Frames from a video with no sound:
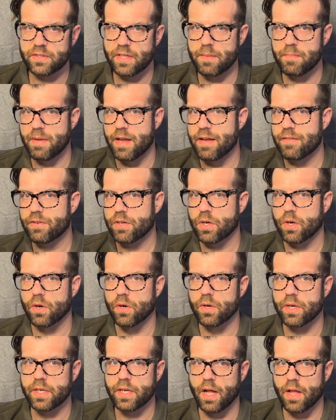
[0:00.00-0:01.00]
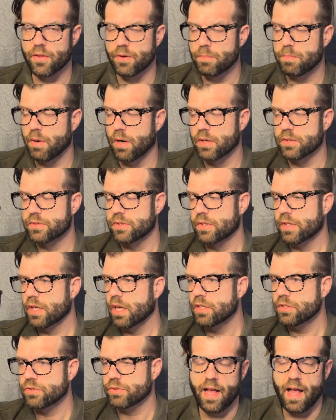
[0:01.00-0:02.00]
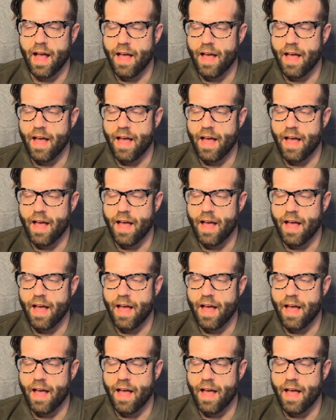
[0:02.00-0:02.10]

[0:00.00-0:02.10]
that may have occurred in other parts of the country.